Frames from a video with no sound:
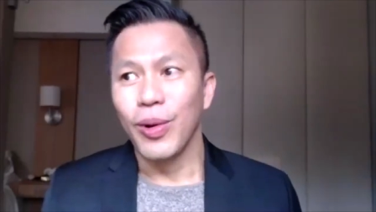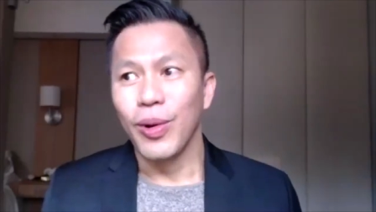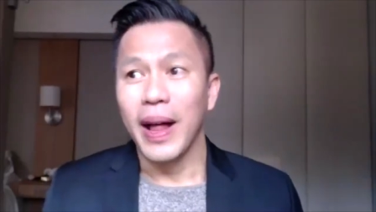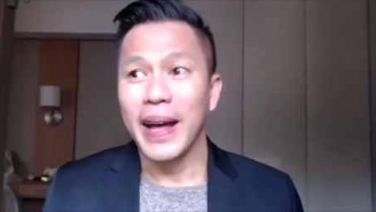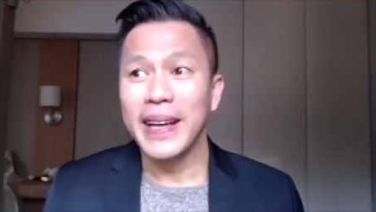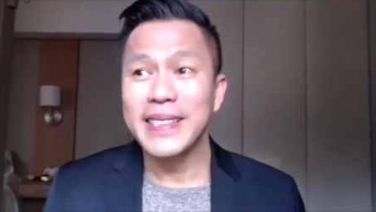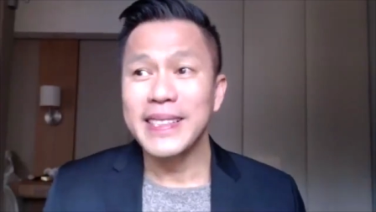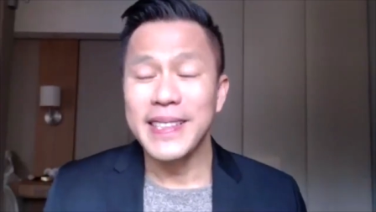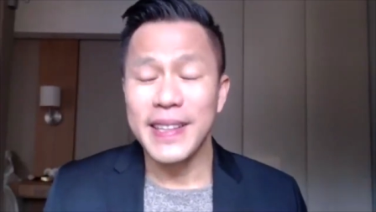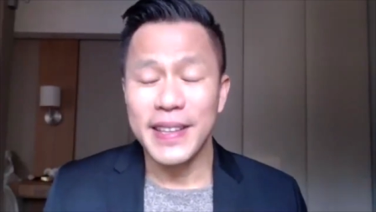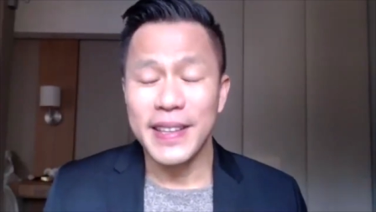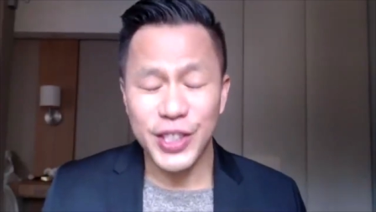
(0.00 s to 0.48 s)
I
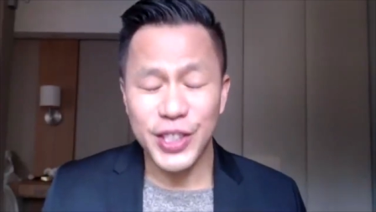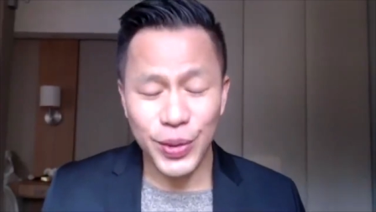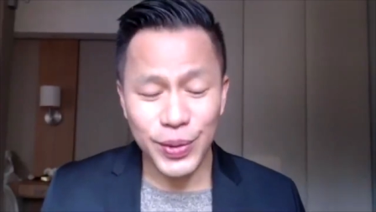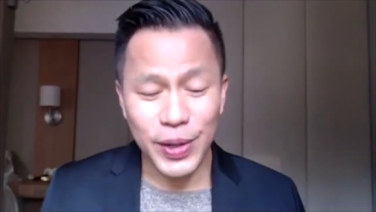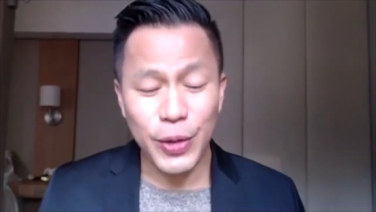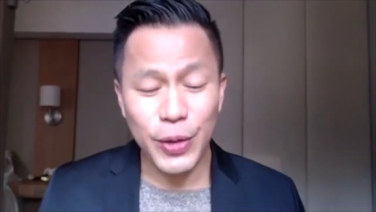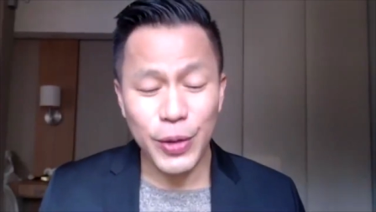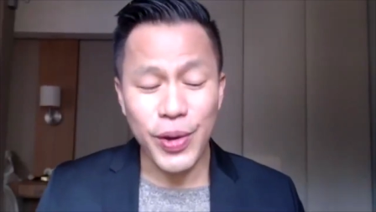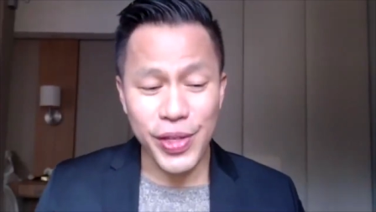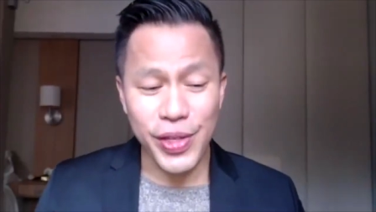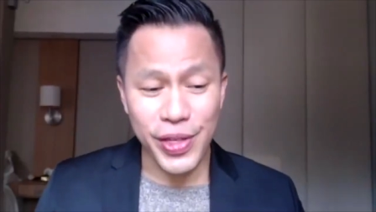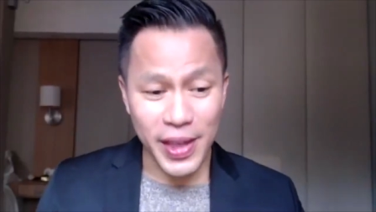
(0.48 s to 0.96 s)

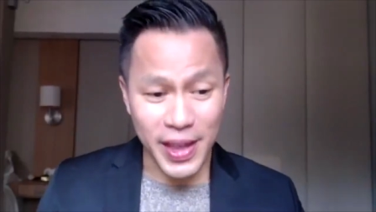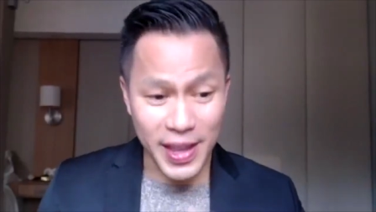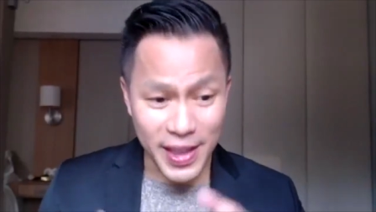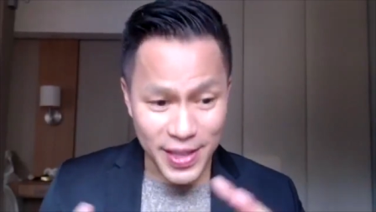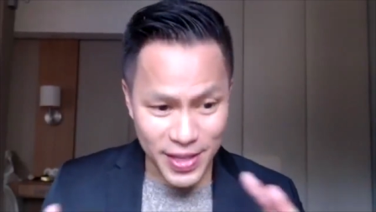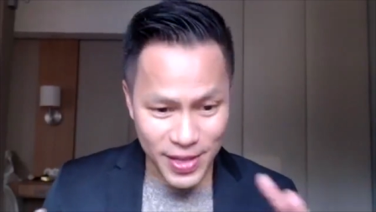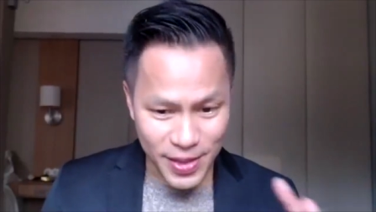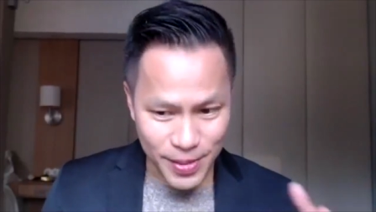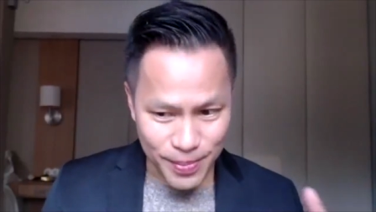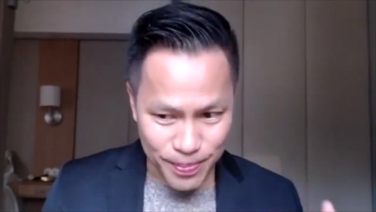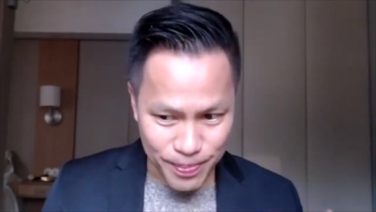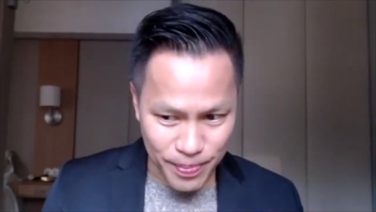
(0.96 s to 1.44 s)
certainly
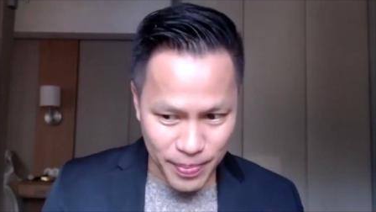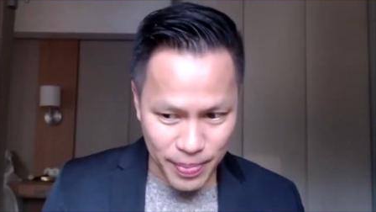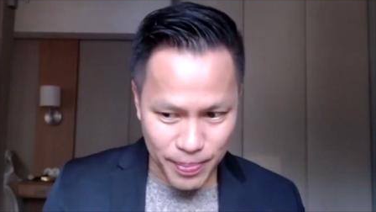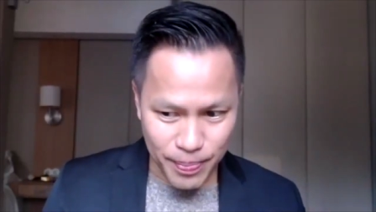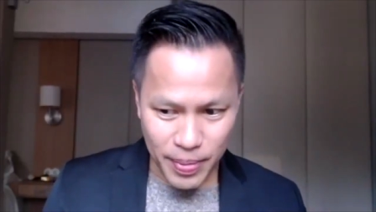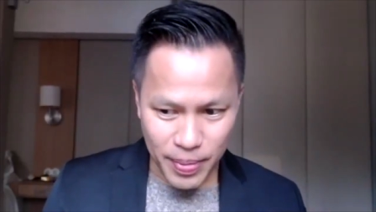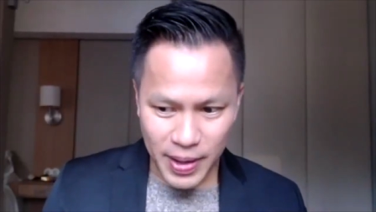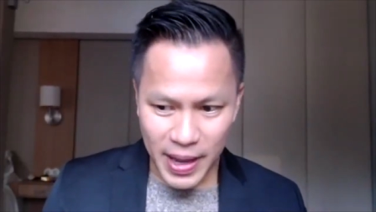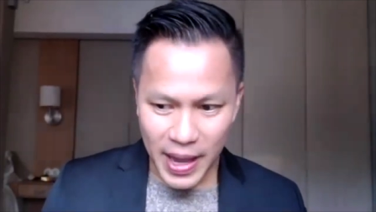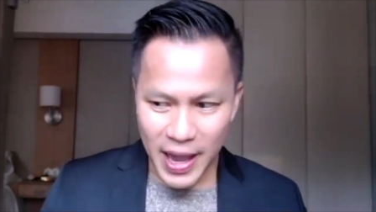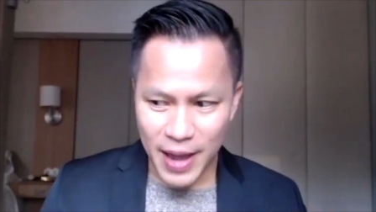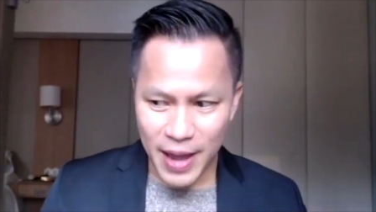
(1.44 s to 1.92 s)
within
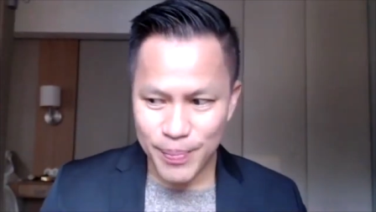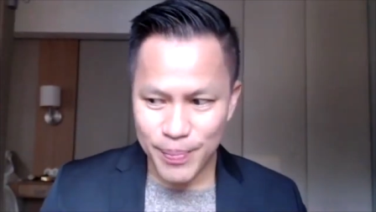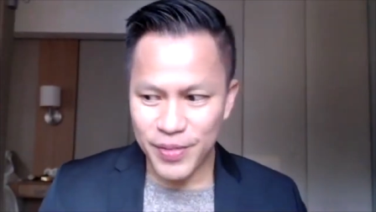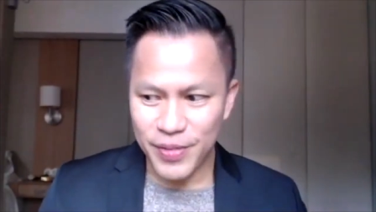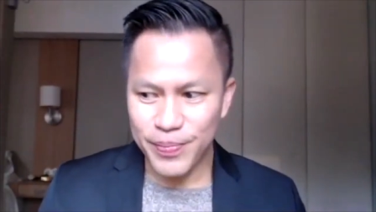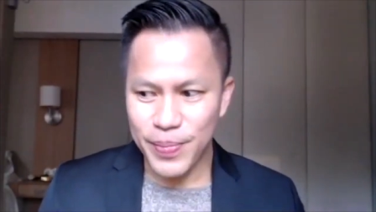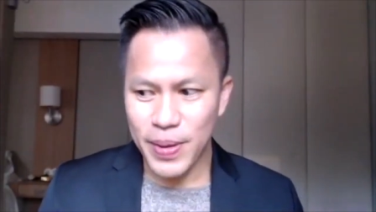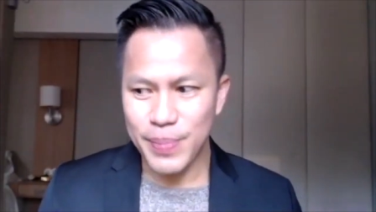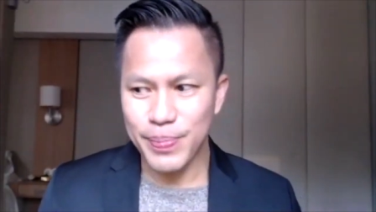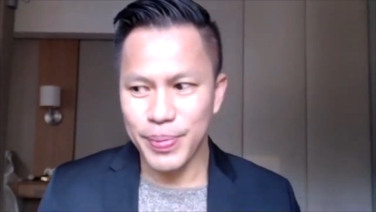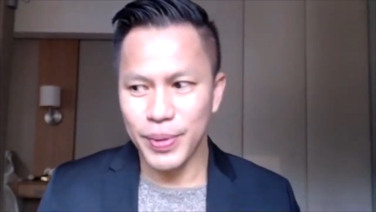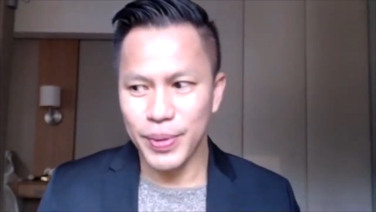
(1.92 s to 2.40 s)
the camp of
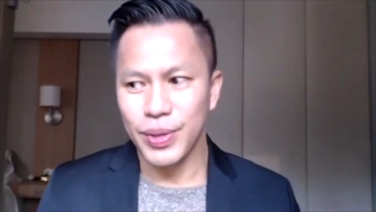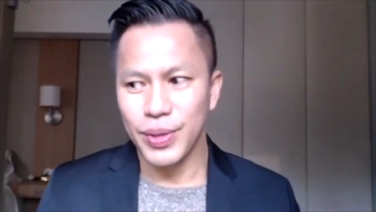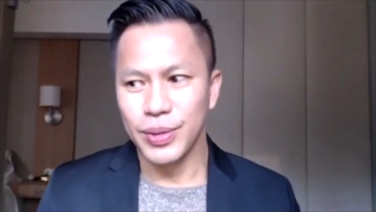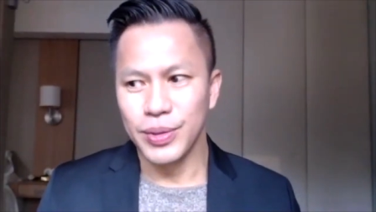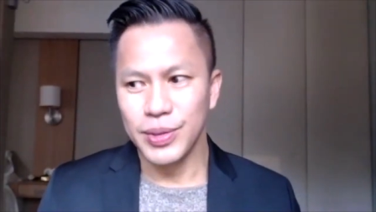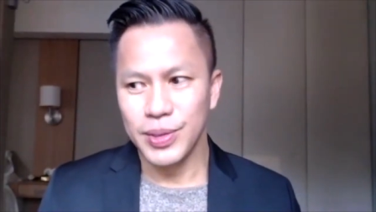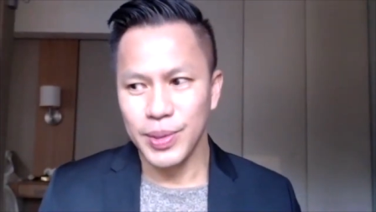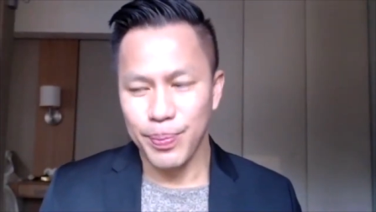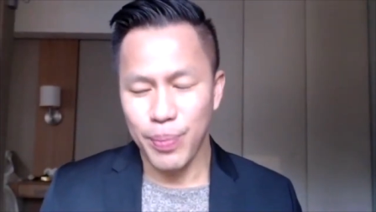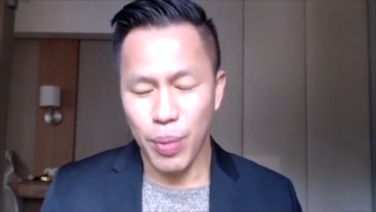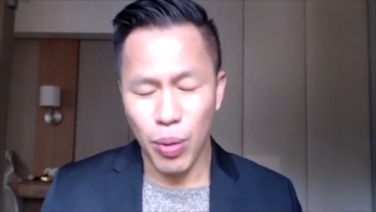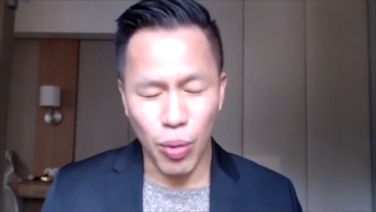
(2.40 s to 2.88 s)
people who
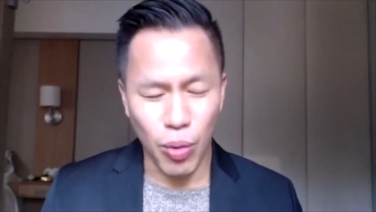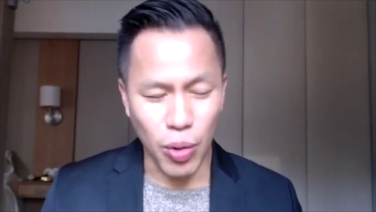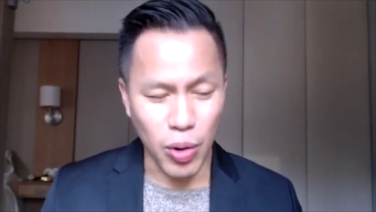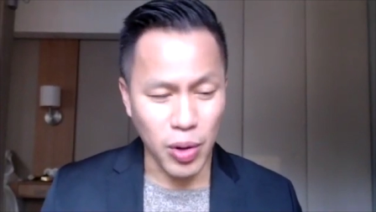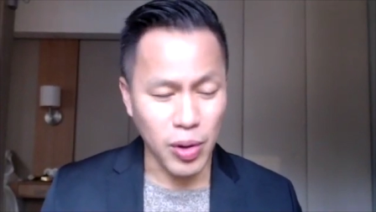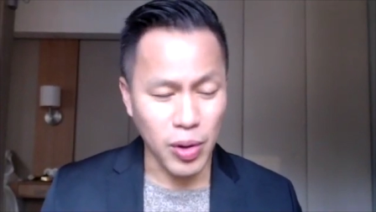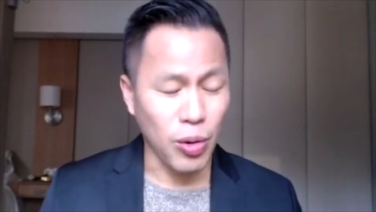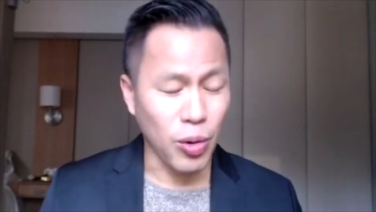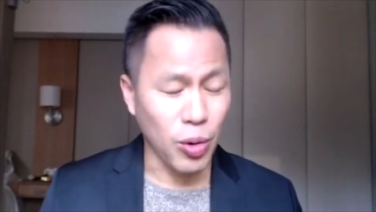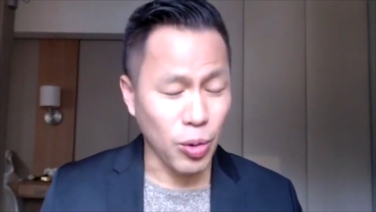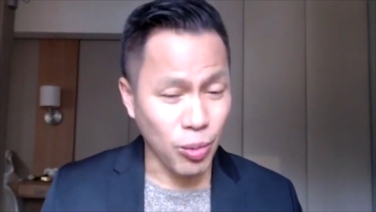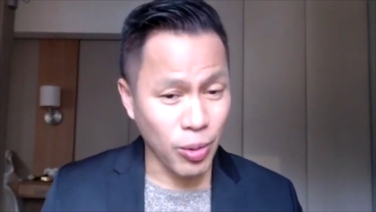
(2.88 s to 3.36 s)
support
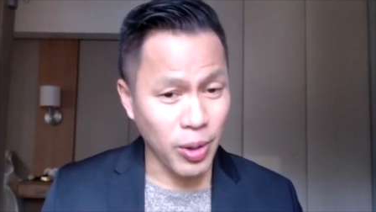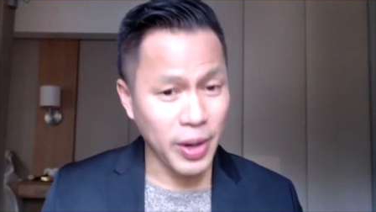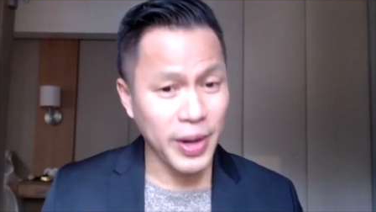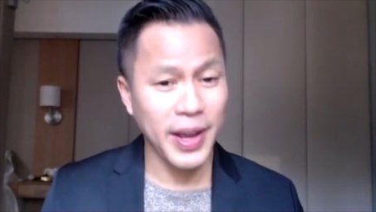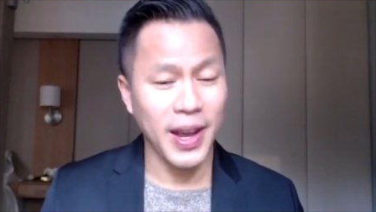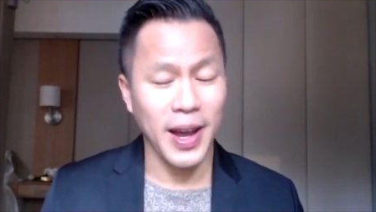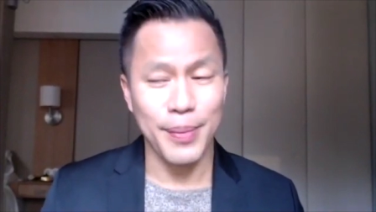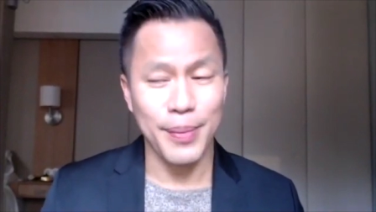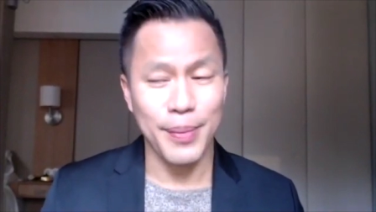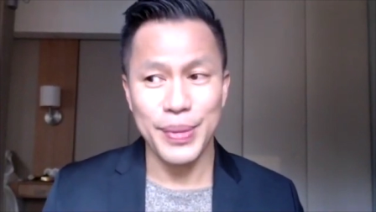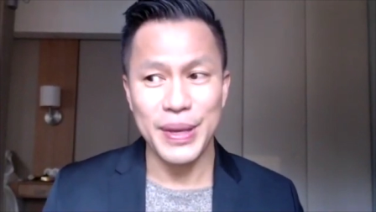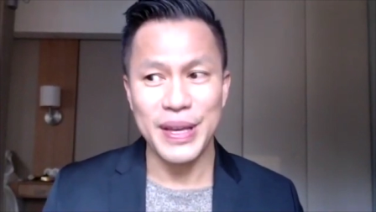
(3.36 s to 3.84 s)
or working
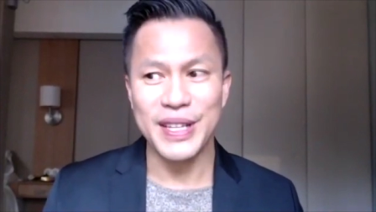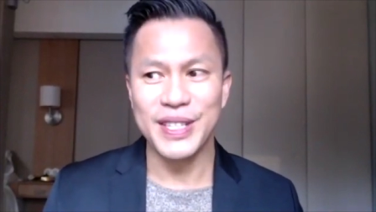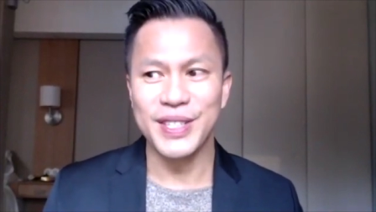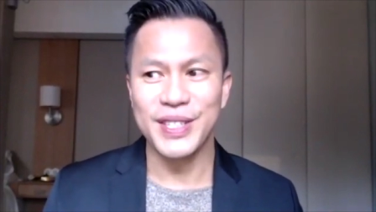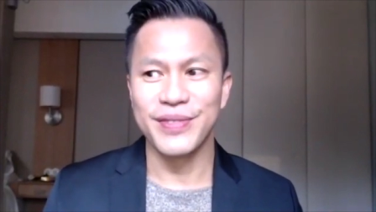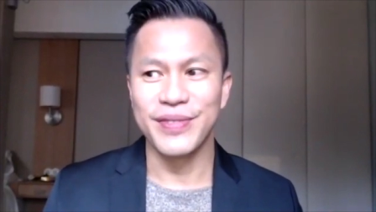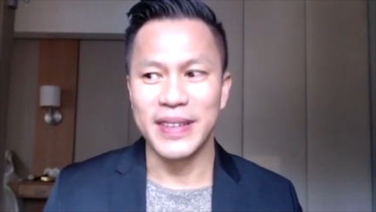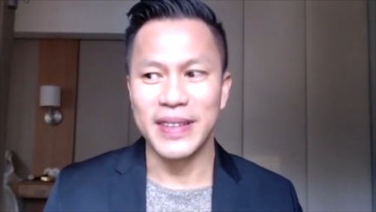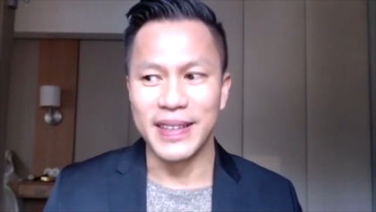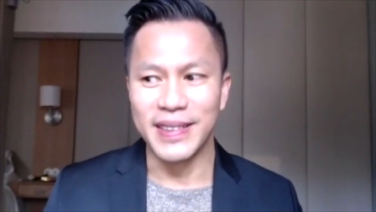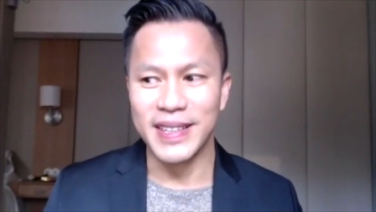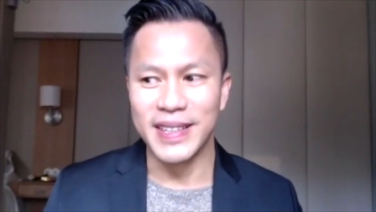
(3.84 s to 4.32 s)
on BSV,